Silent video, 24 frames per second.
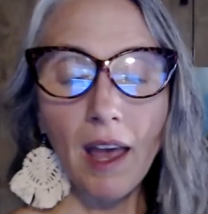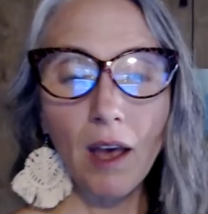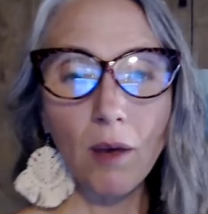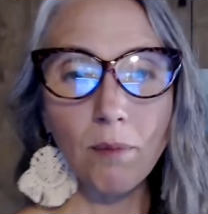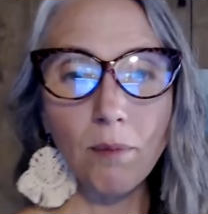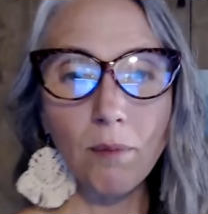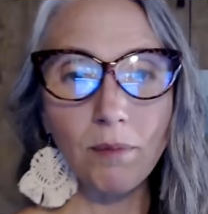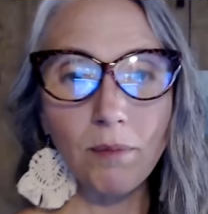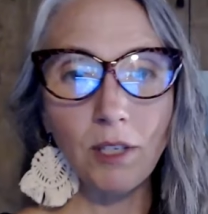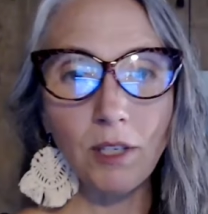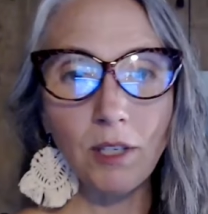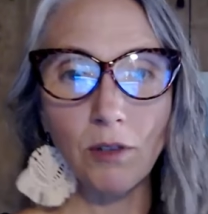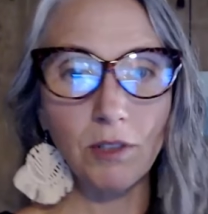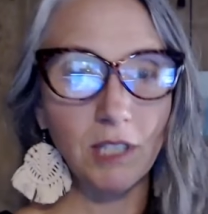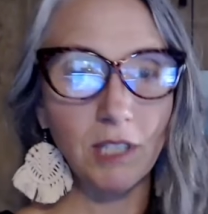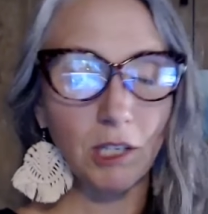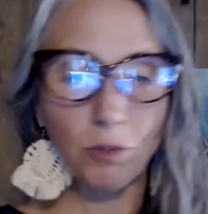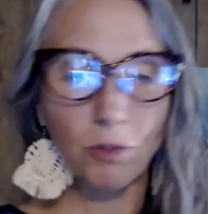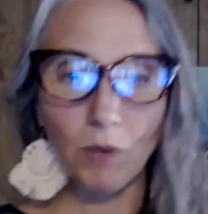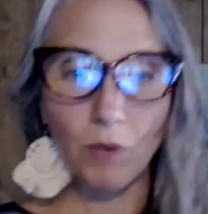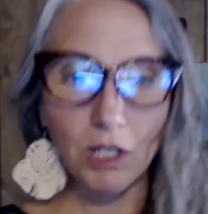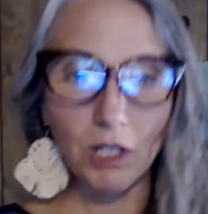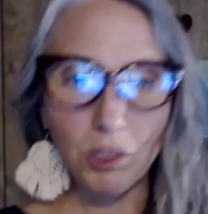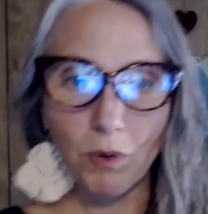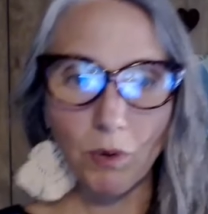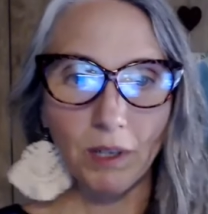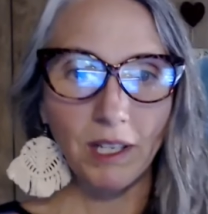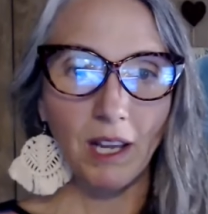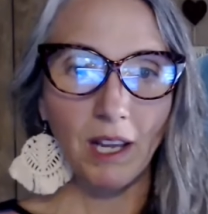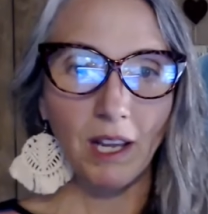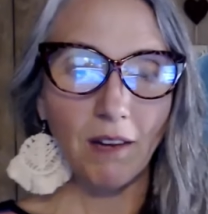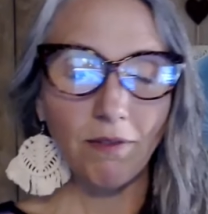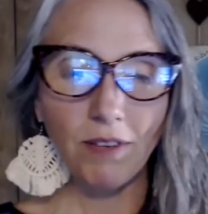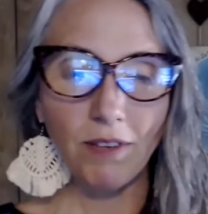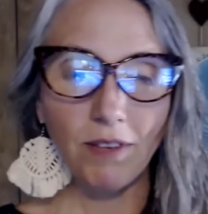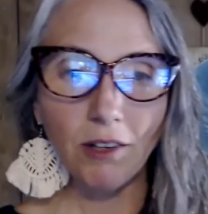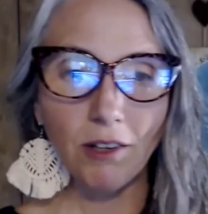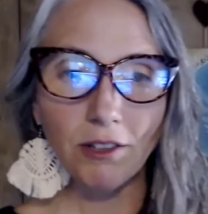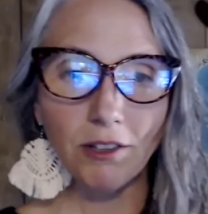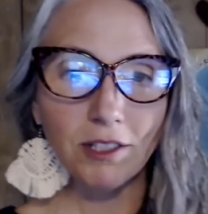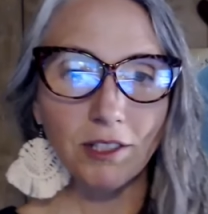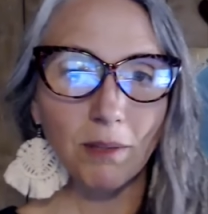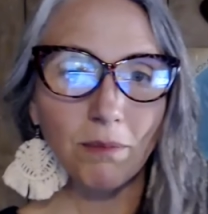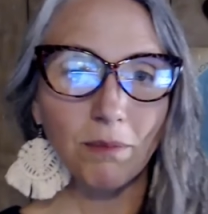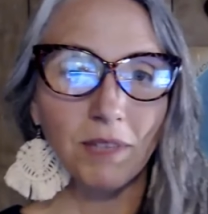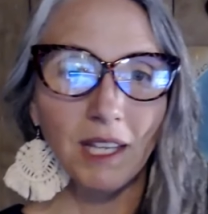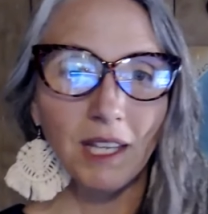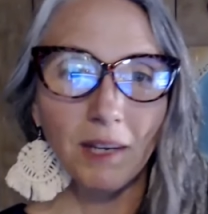Um, you know, it's like what 28 feet
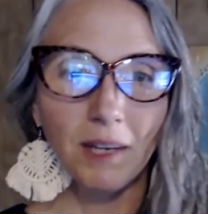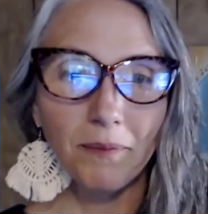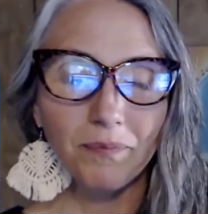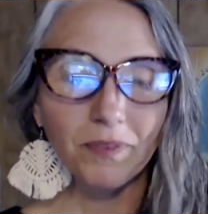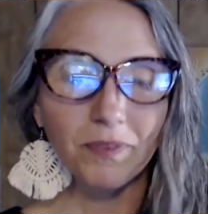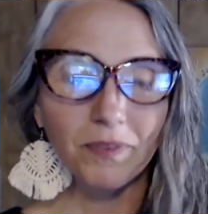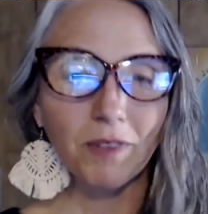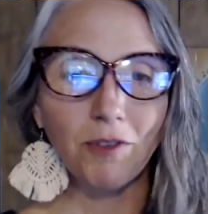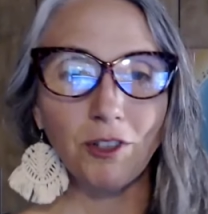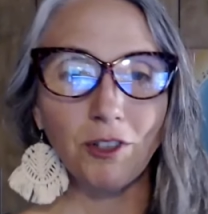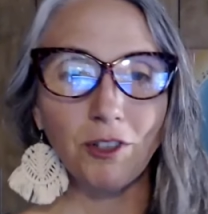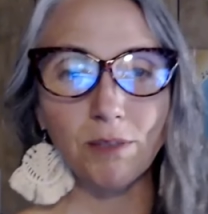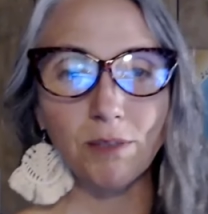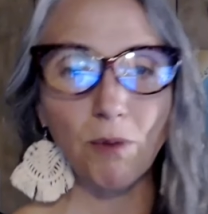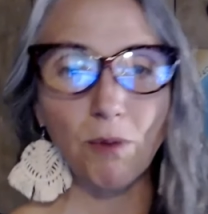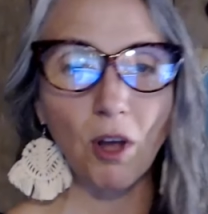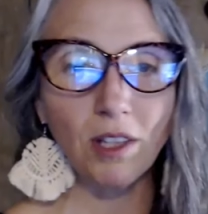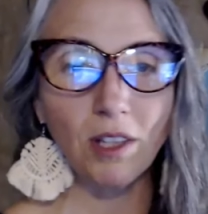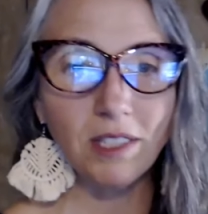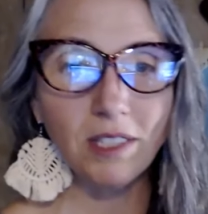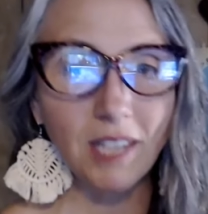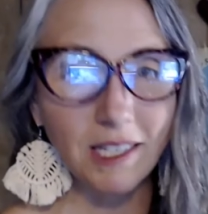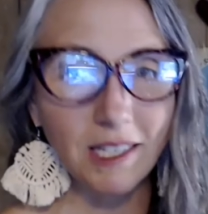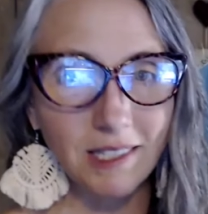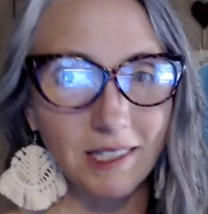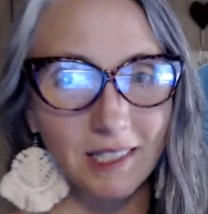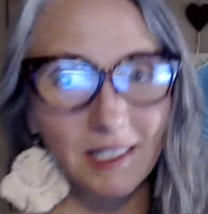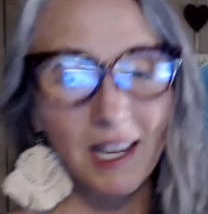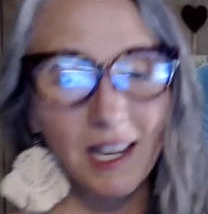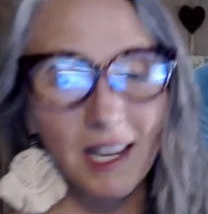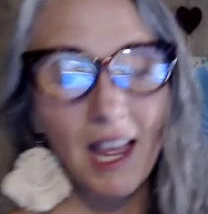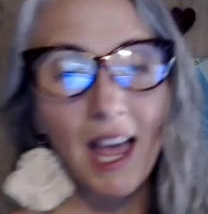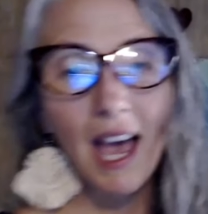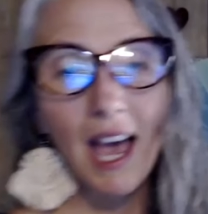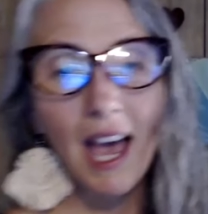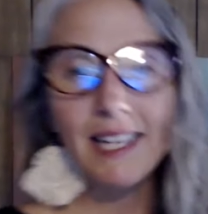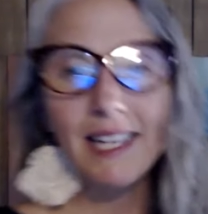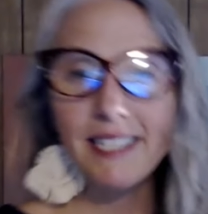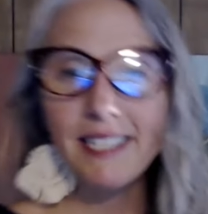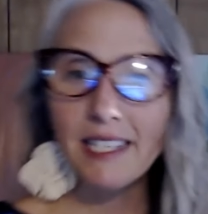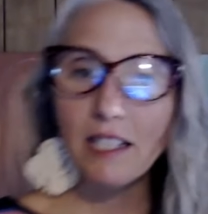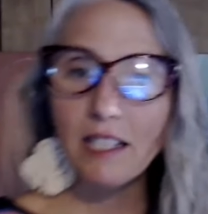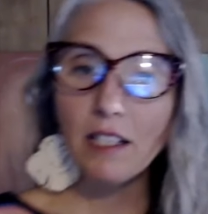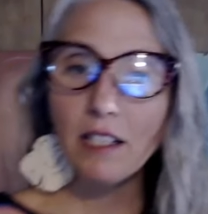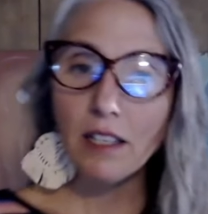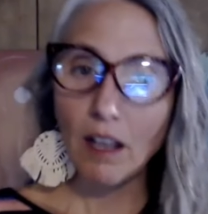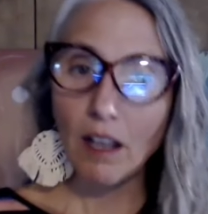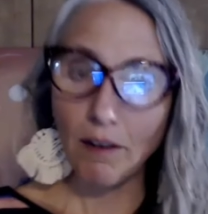or something for your small intestine. I
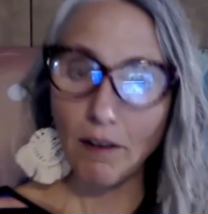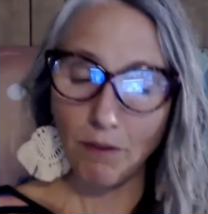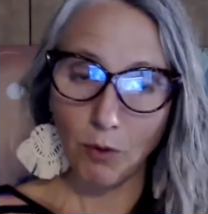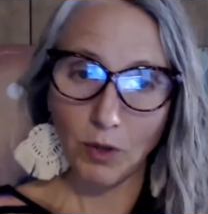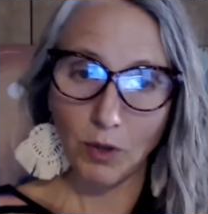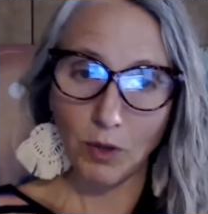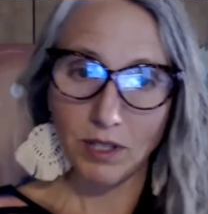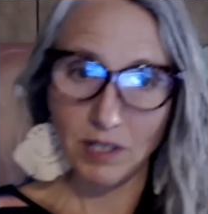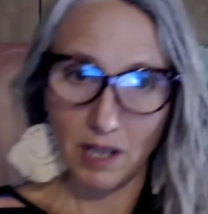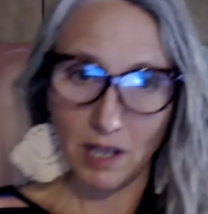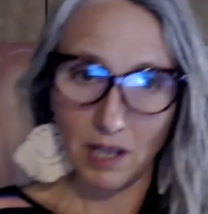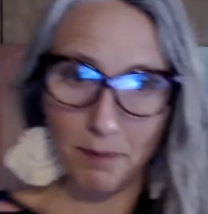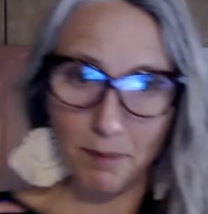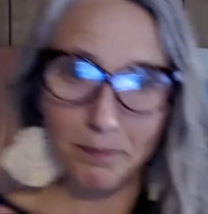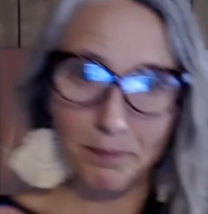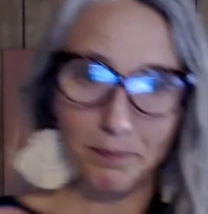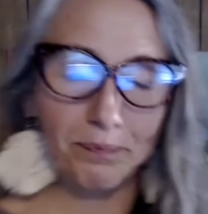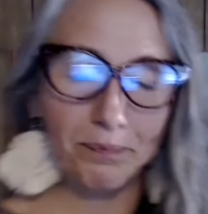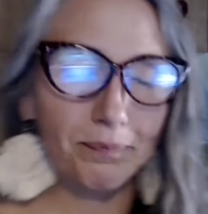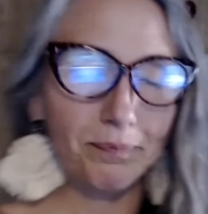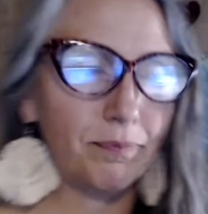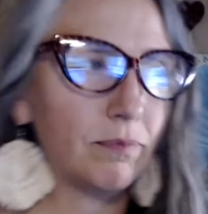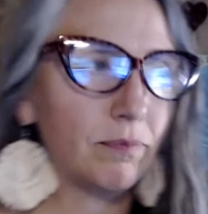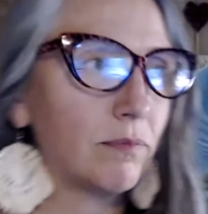did it a fourth time